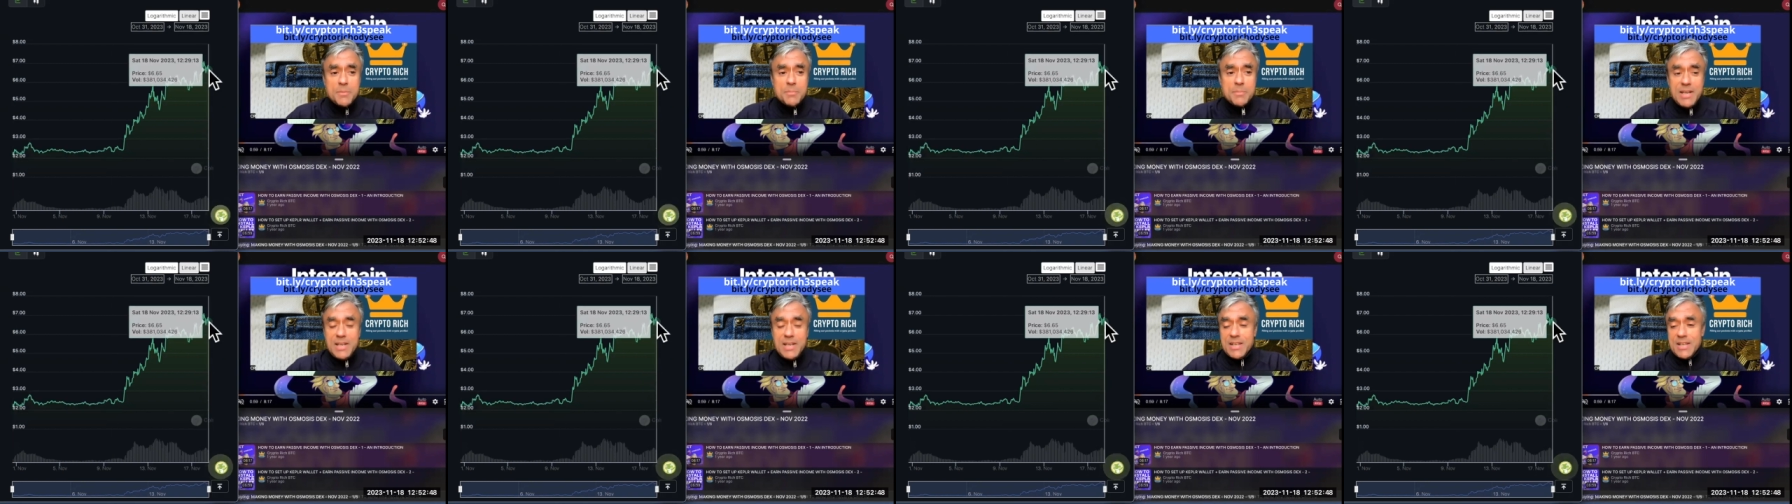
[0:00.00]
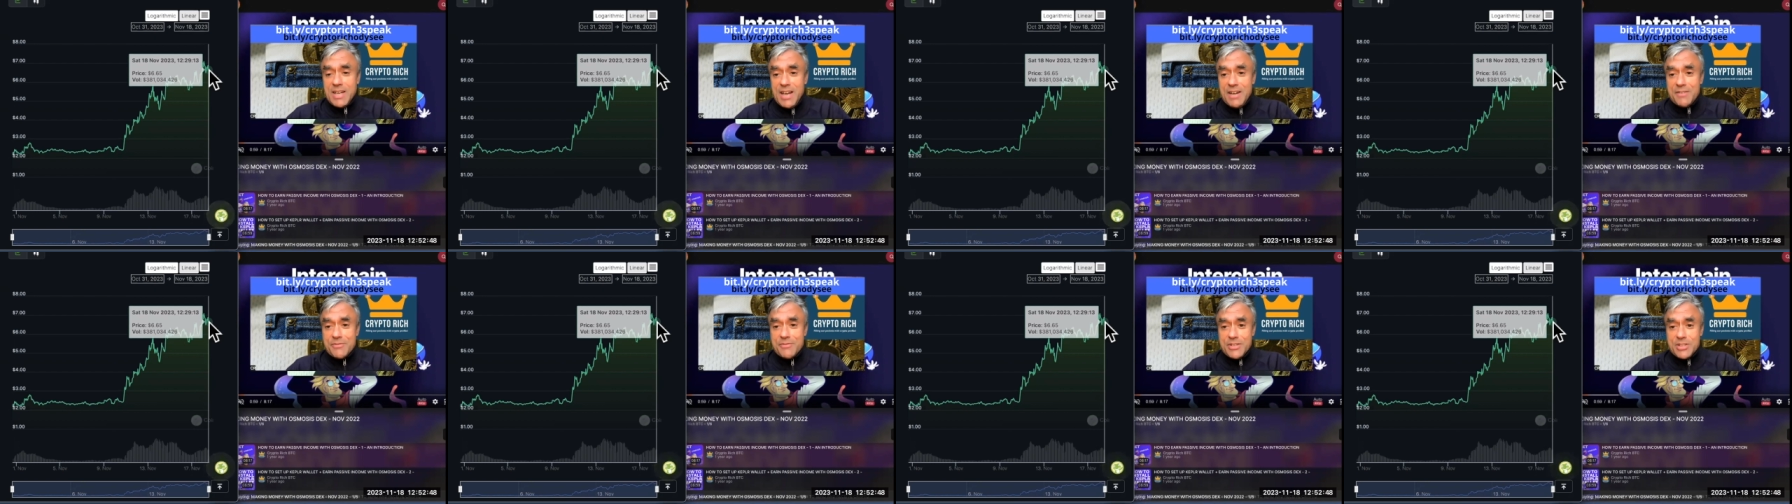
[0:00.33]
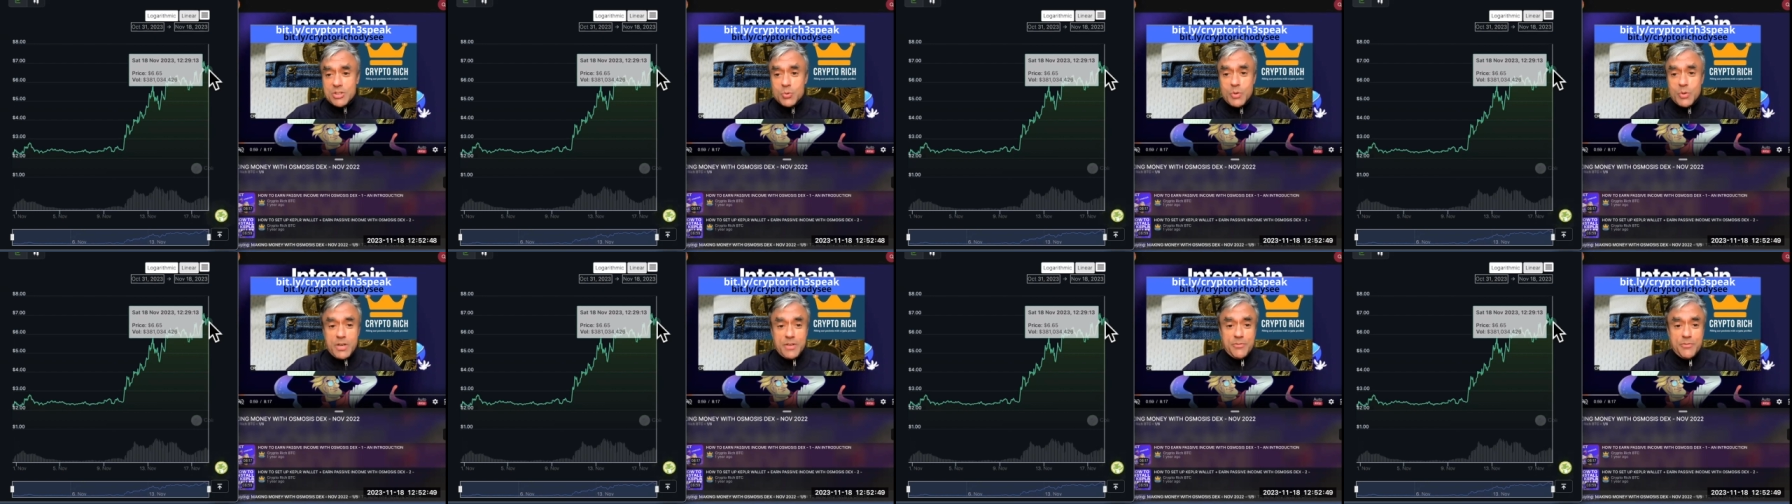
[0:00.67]
million every
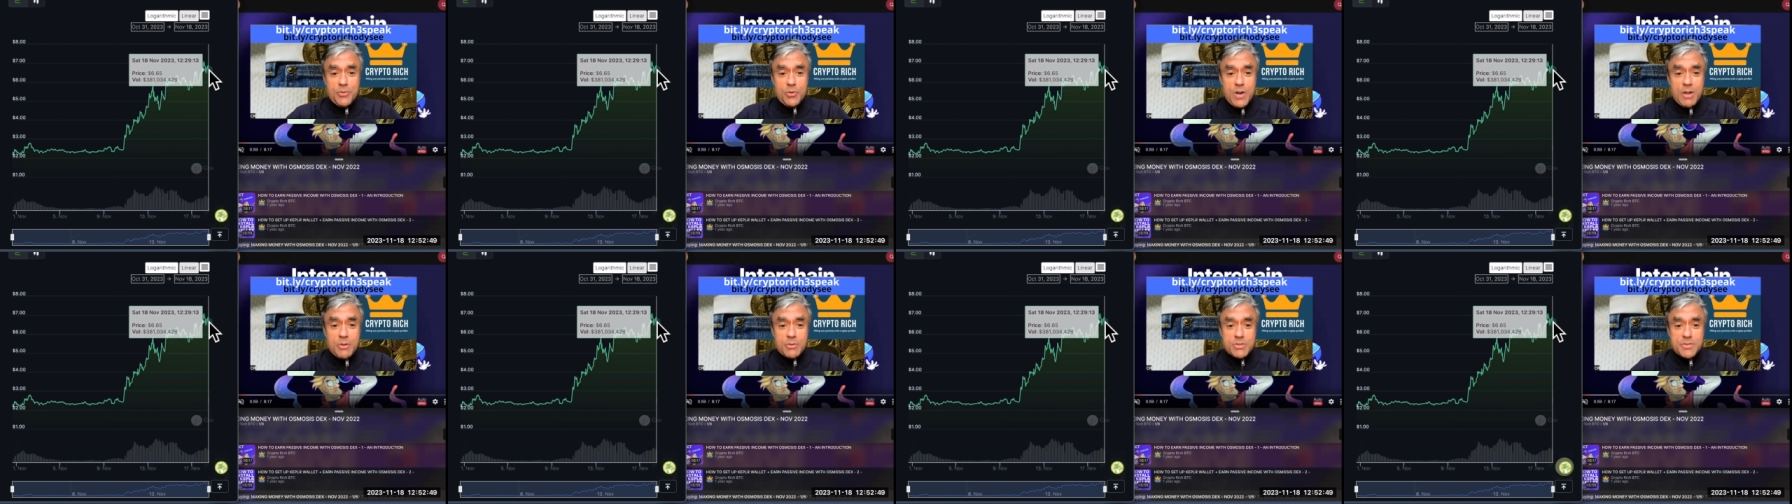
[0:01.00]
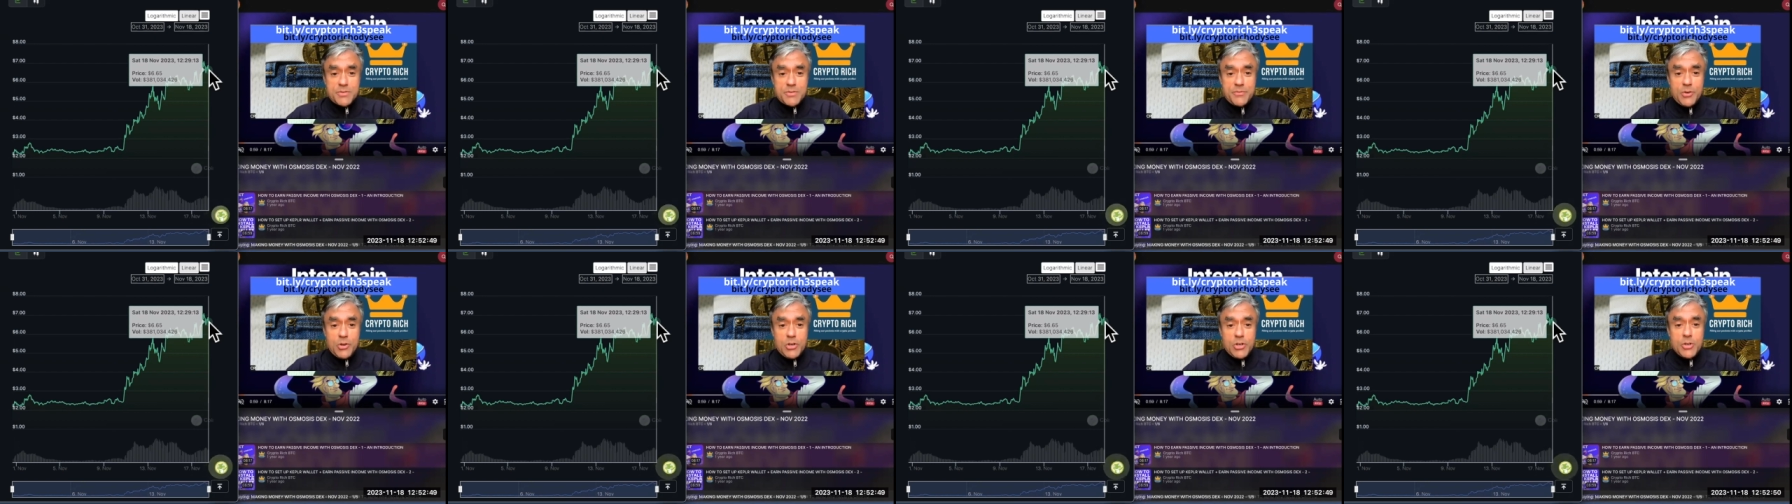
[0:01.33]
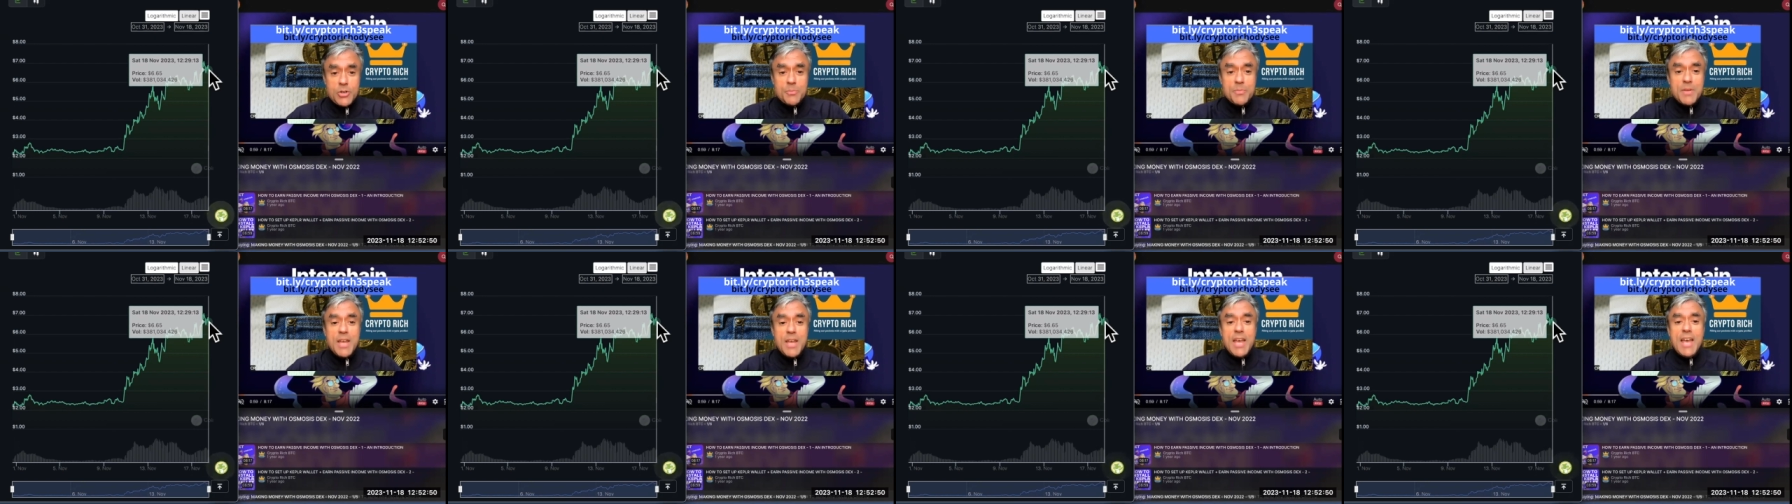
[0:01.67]
24 hours of volume,